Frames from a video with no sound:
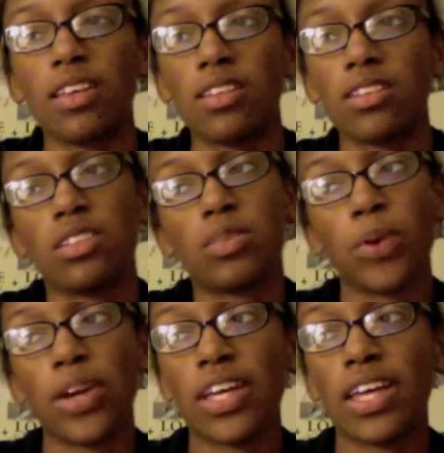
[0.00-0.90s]

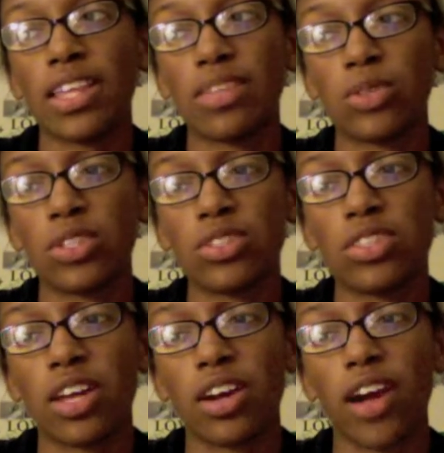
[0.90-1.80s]
Sprint has
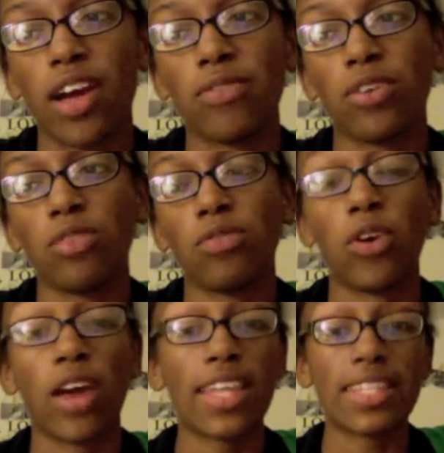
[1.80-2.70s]
reduced their iPhone
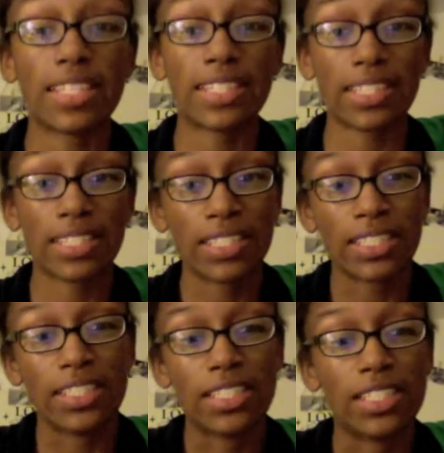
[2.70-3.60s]
4S's
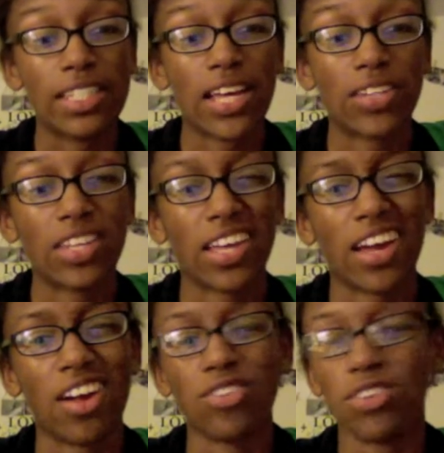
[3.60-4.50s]
down to like
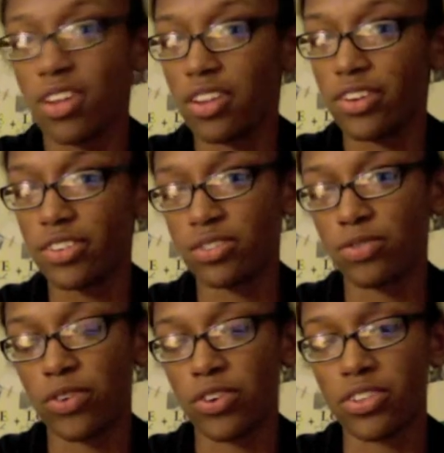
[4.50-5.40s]
$100
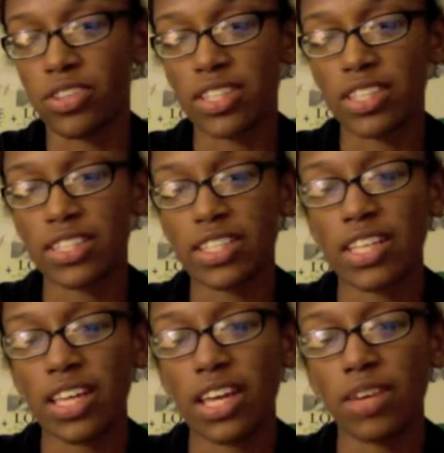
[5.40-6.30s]
for the 16
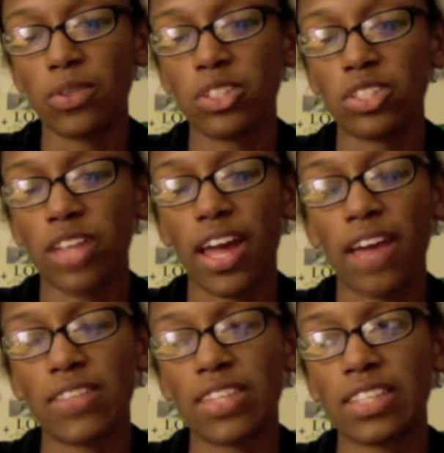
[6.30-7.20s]
gig, which is, I
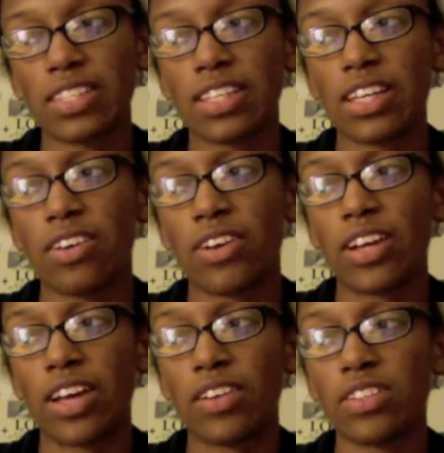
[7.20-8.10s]
have a 16 gig right
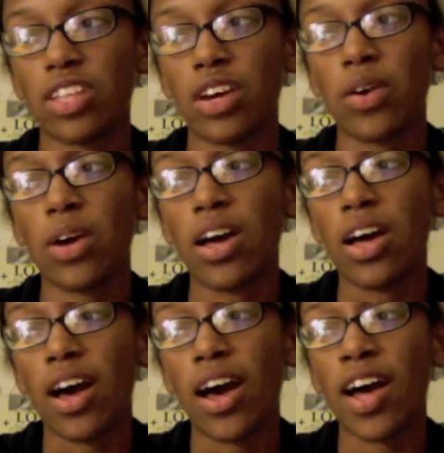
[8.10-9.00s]
now. So
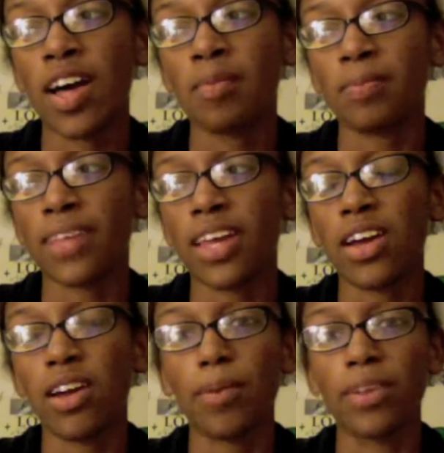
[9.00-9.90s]
I know
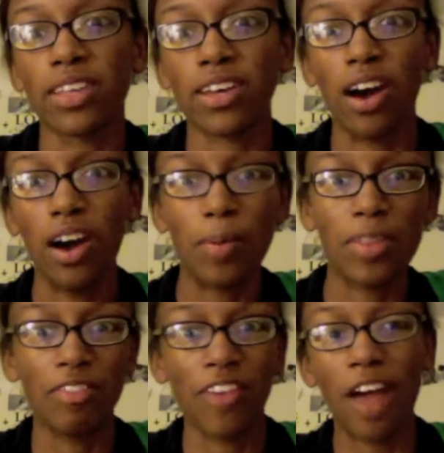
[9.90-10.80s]
everybody's like, oh, but
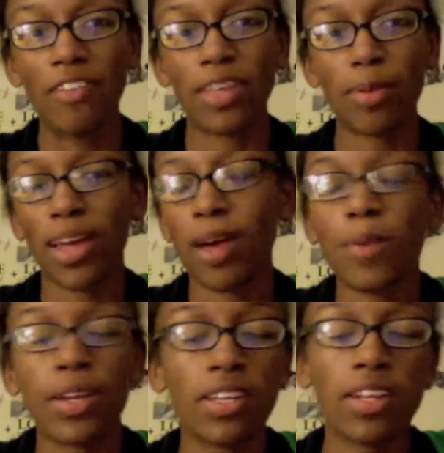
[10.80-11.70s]
the 5 is coming out.
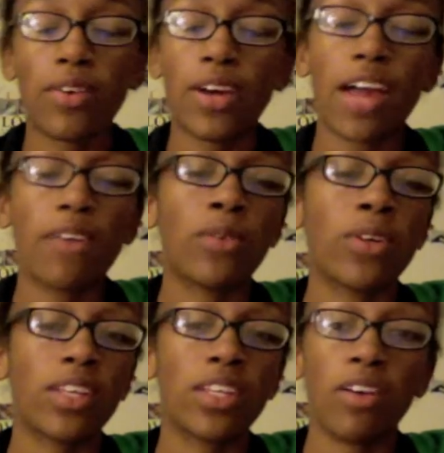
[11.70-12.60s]
But you know what? I
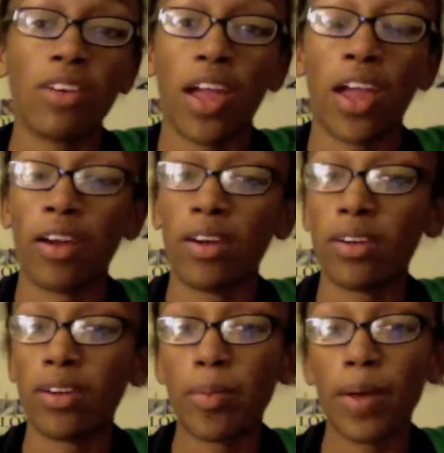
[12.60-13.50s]
really don't care
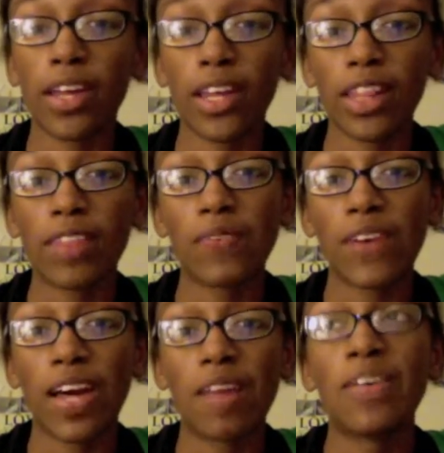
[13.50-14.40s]
about getting the 5.